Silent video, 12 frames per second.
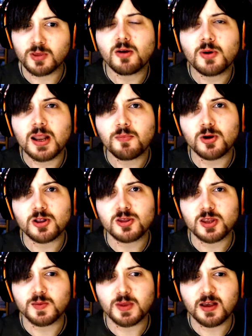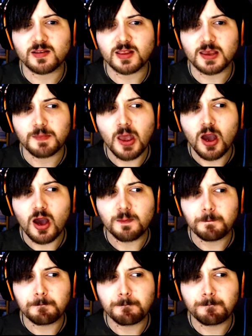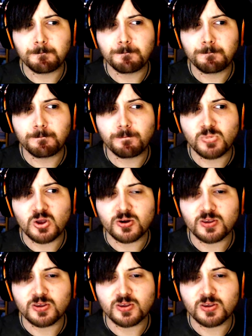when I'm watching him. He has like Toy